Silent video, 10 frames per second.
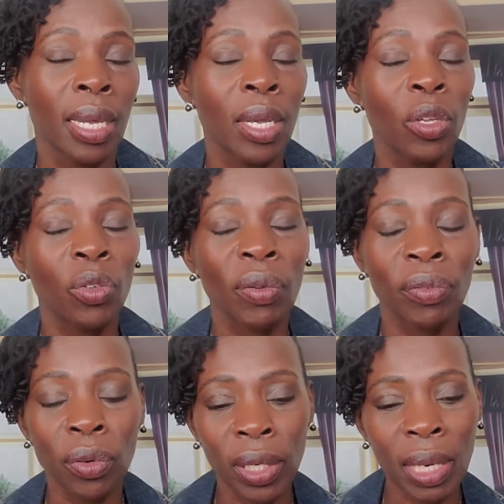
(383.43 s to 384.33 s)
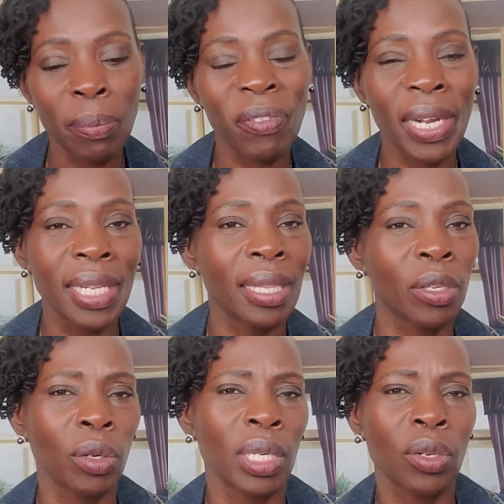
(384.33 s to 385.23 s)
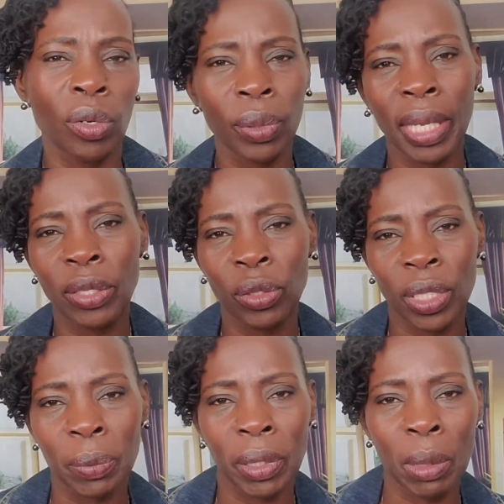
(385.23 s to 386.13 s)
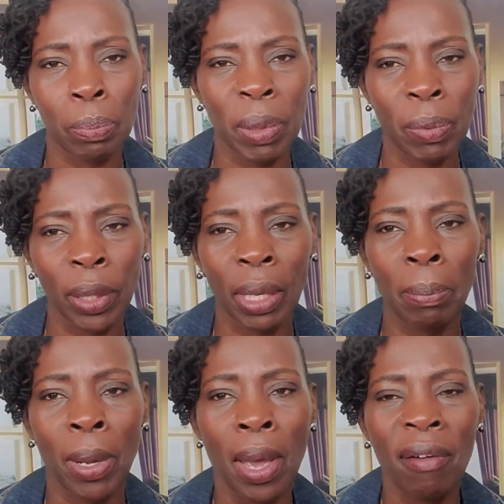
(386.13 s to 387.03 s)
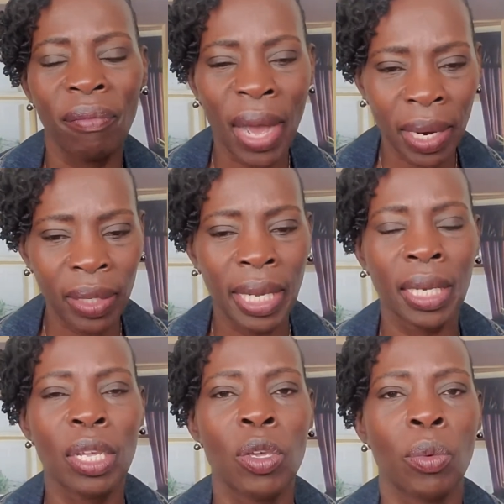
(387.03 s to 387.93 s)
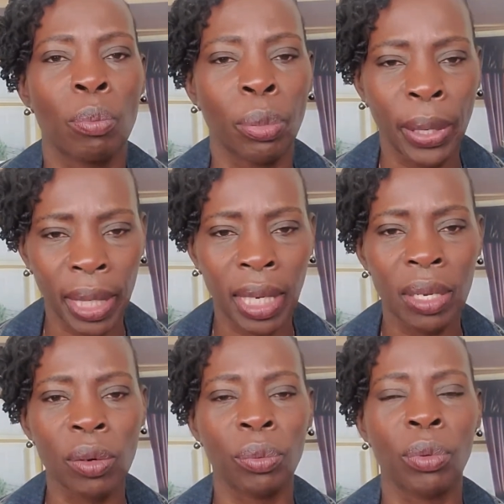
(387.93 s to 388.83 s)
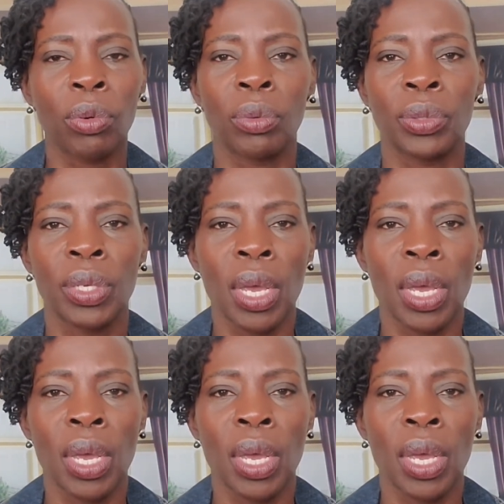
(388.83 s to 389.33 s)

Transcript: So if you keep finding that you're in your relationships, people keep violating you, breaking your rules,